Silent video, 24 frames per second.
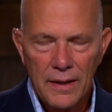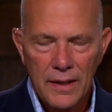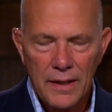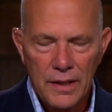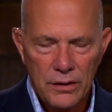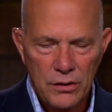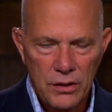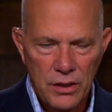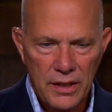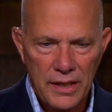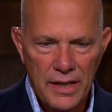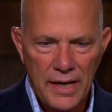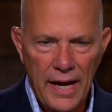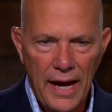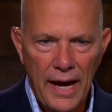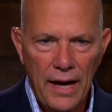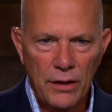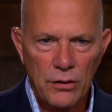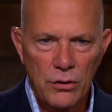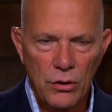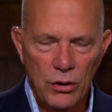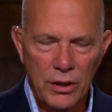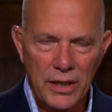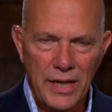You, now
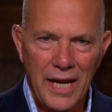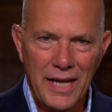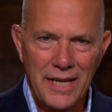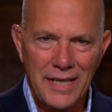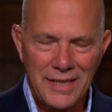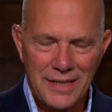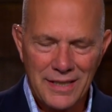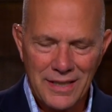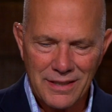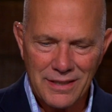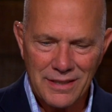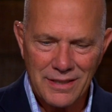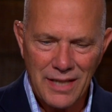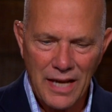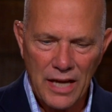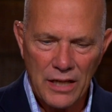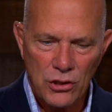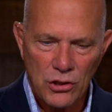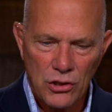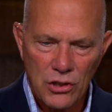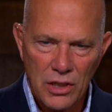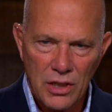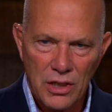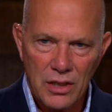you're getting
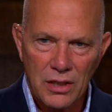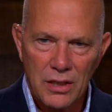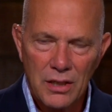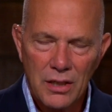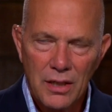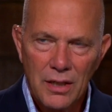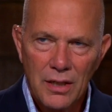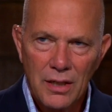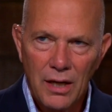dissension